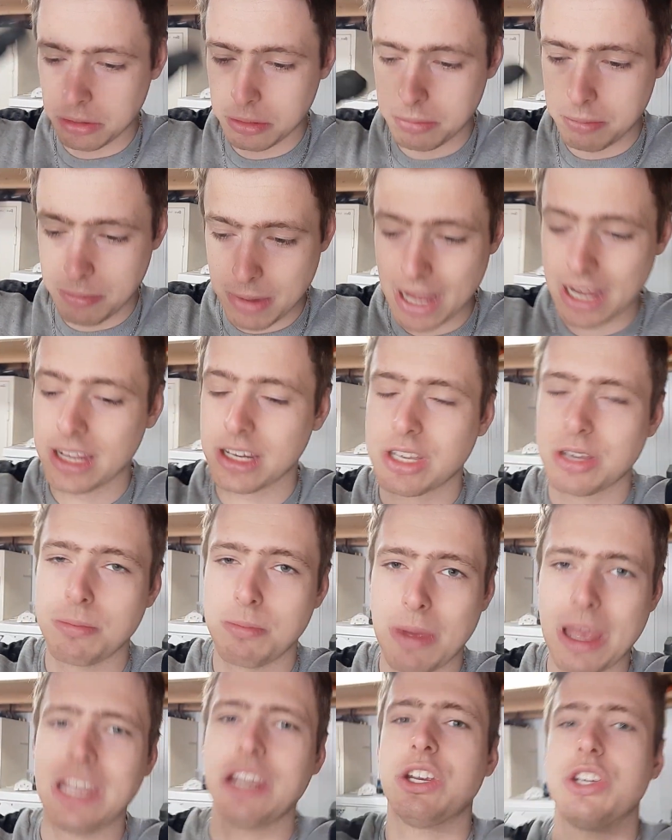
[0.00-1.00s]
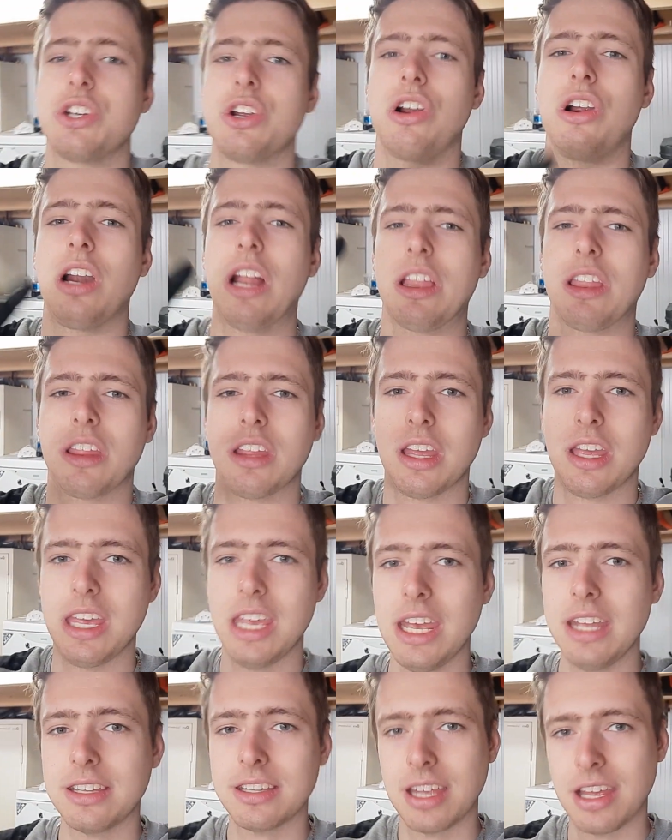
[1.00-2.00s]
Make sure that the
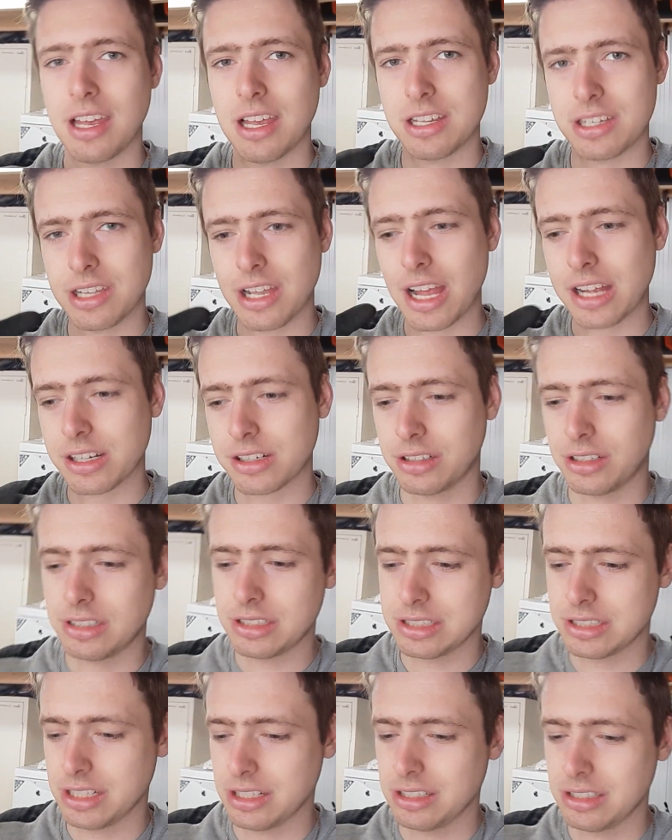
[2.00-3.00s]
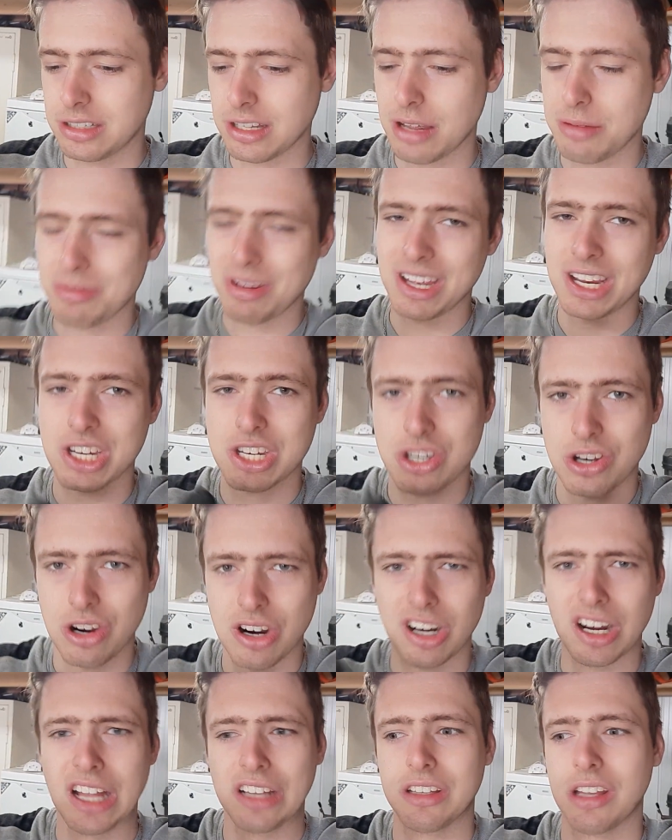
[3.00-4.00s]
heat is constant, and make
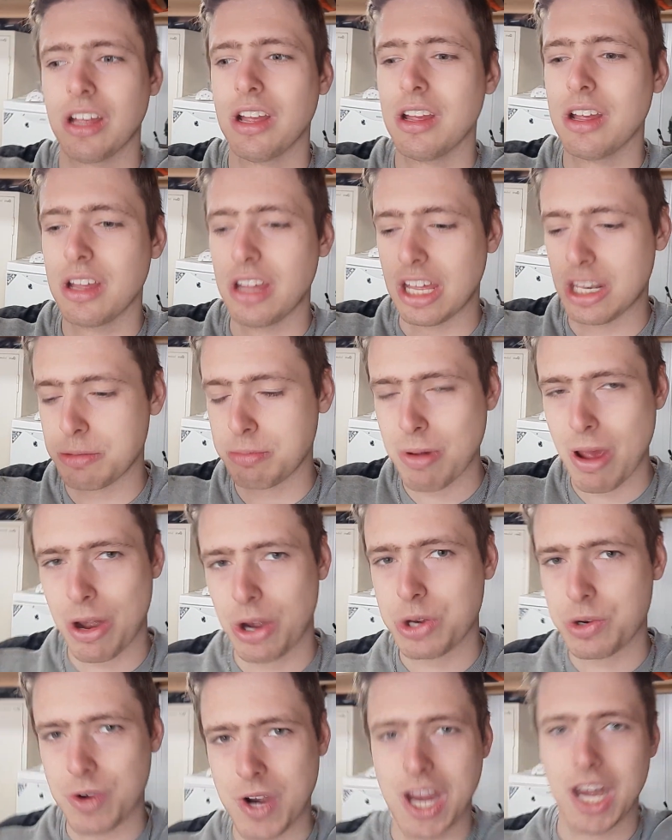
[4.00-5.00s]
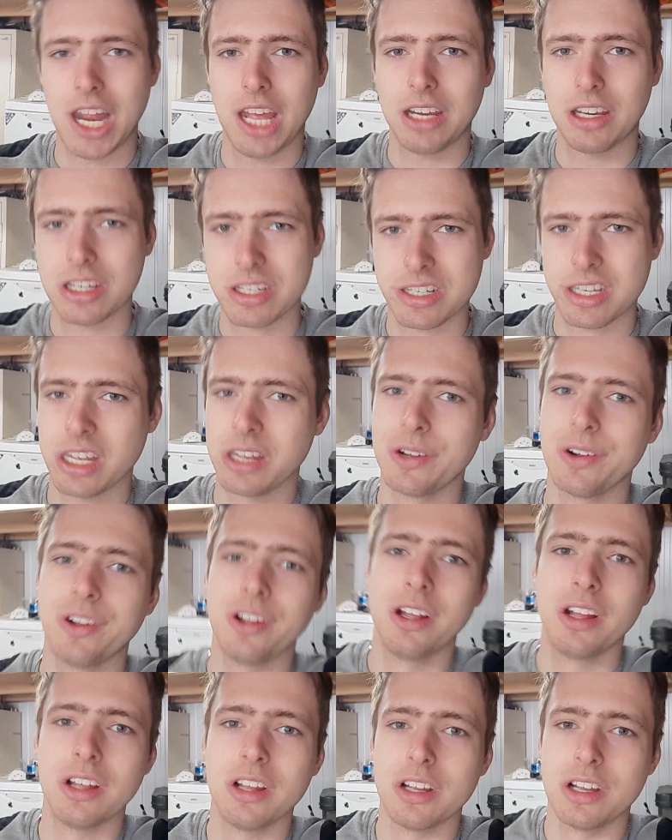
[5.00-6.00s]
sure that it's penetrating the
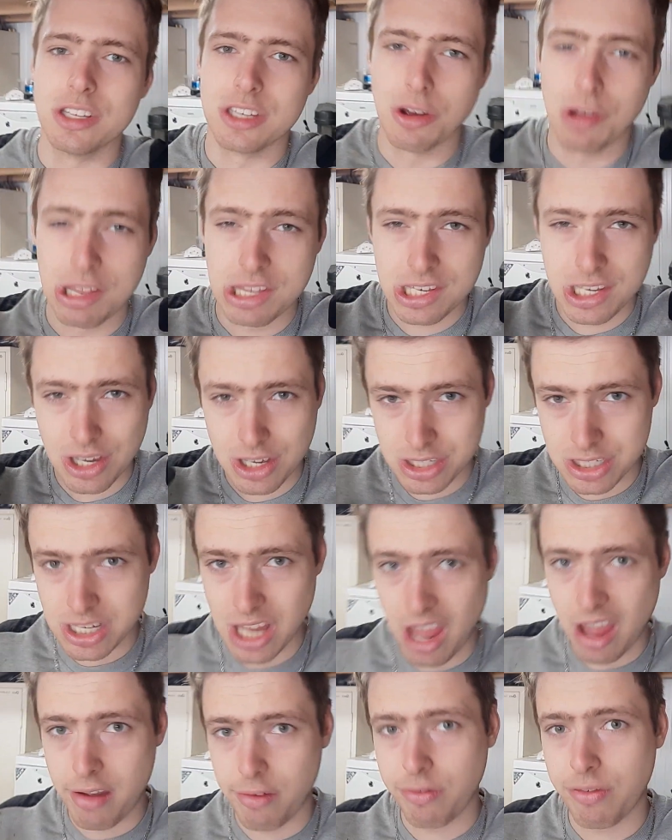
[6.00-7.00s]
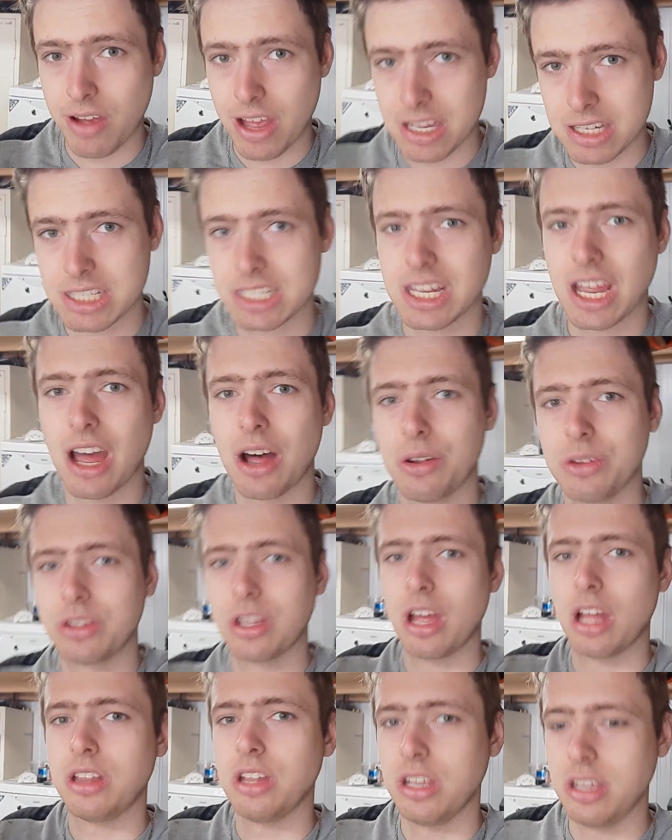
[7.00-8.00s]
steel, so it's safe and sound
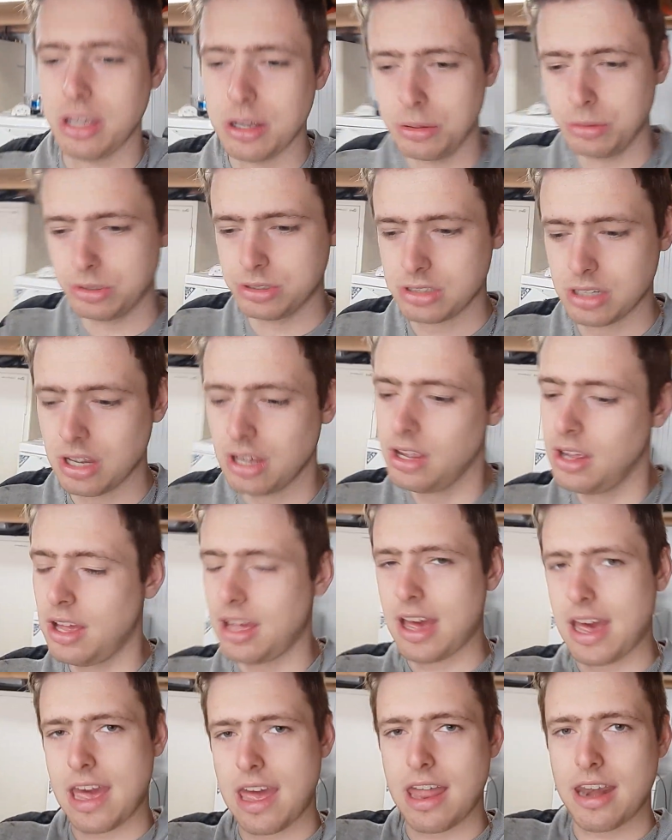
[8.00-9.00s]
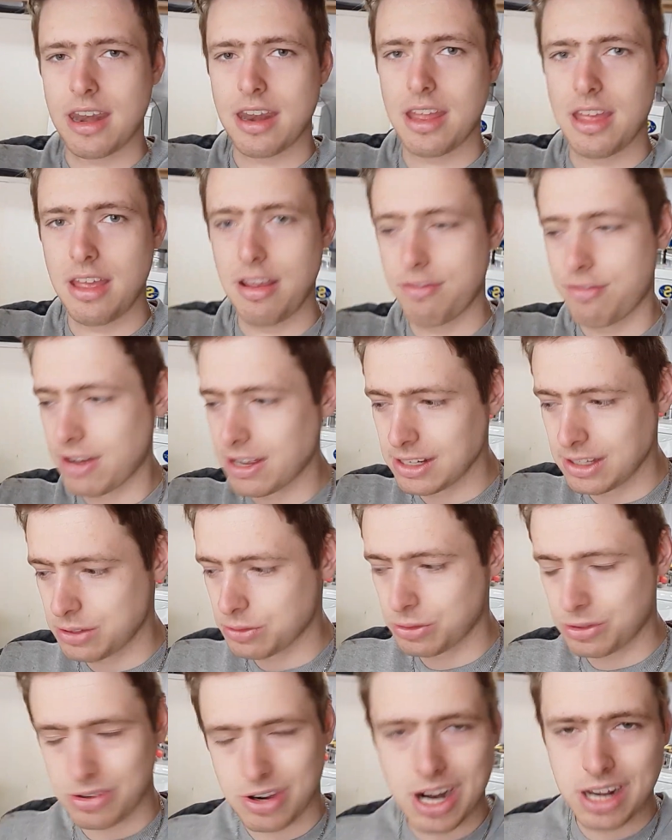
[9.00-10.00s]
to use. And if I need to
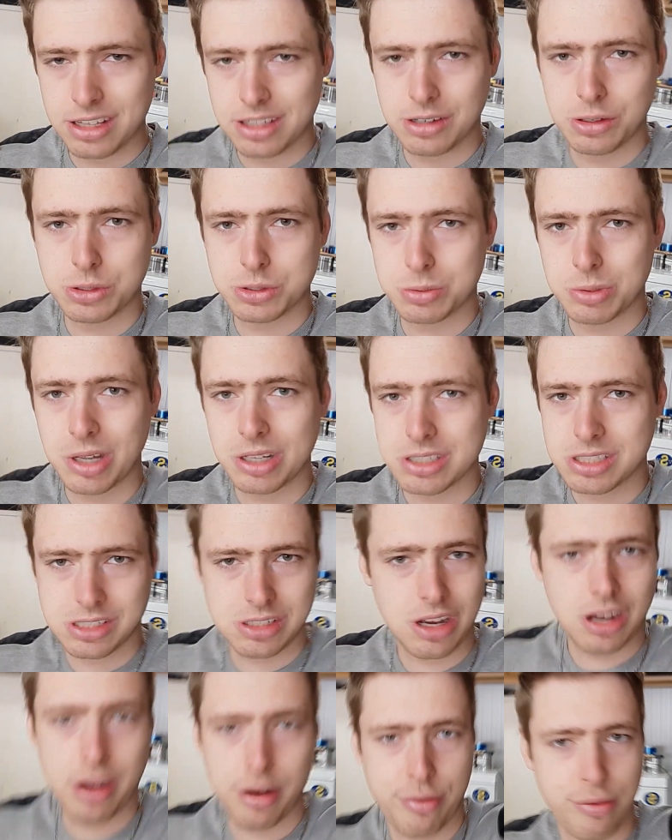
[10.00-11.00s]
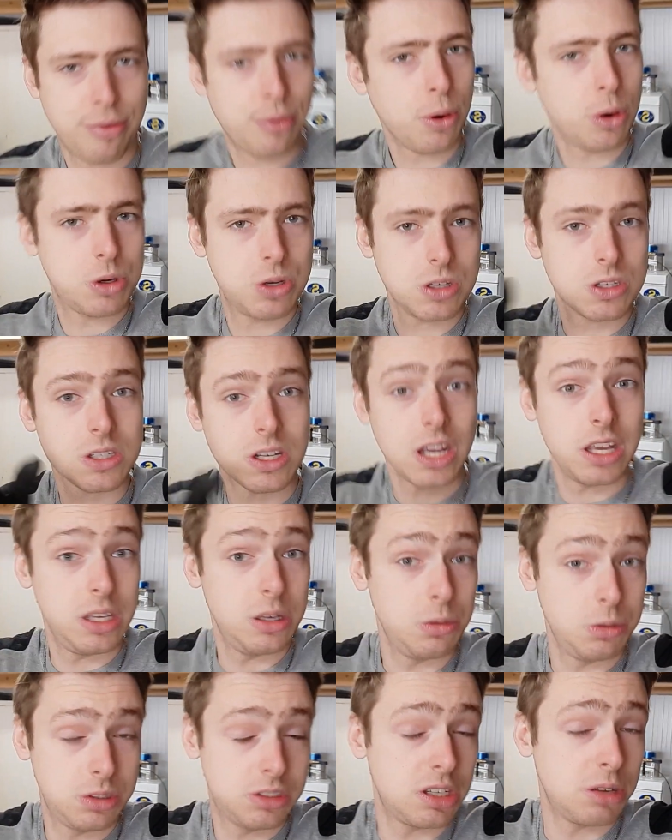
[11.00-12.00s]
grind those welds off or just can
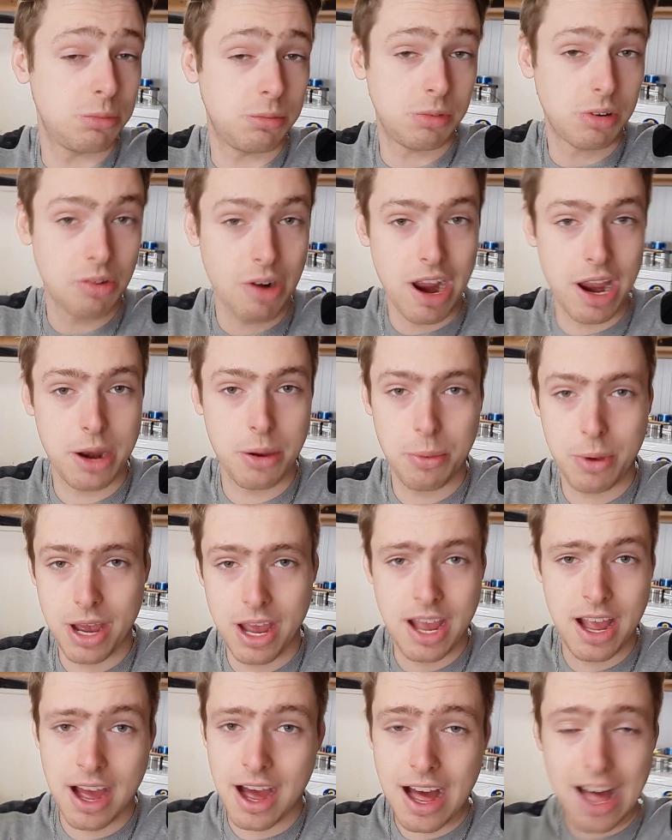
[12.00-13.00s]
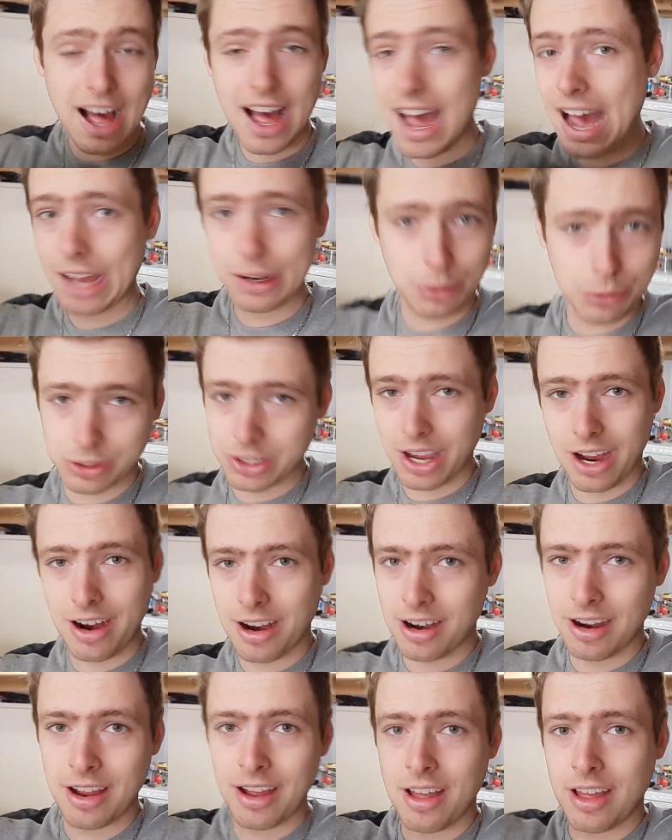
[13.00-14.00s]
use them right away, I don't
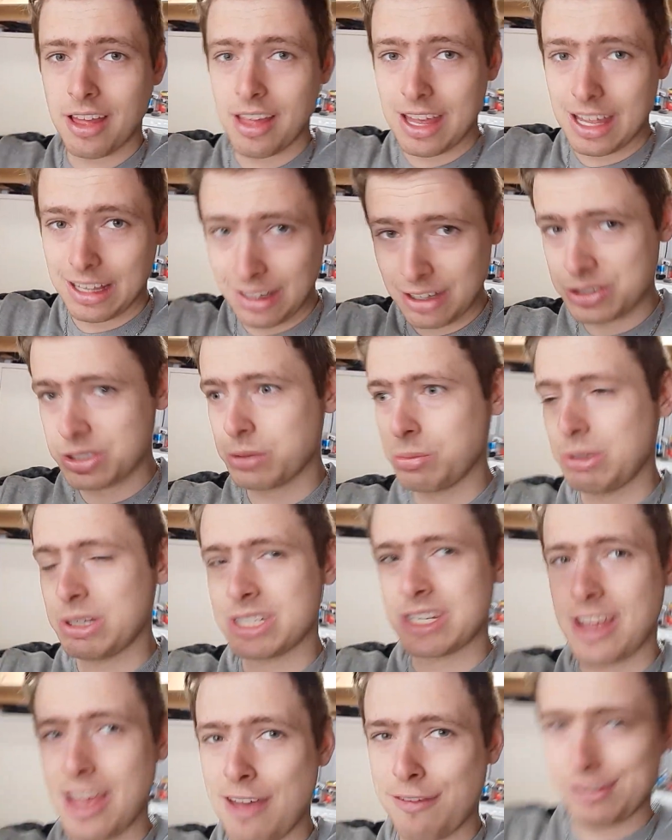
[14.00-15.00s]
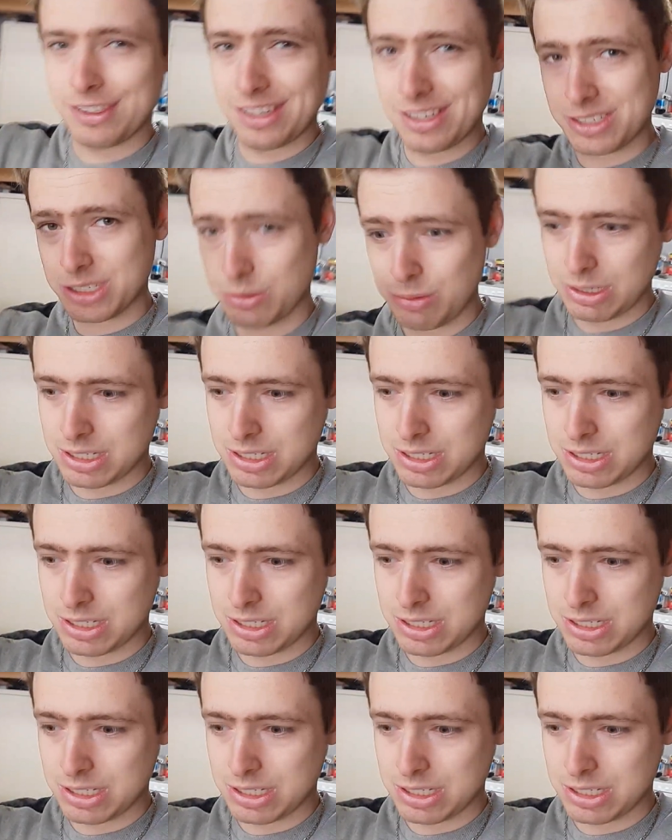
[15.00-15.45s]
care. It needs to be safe, it needs to be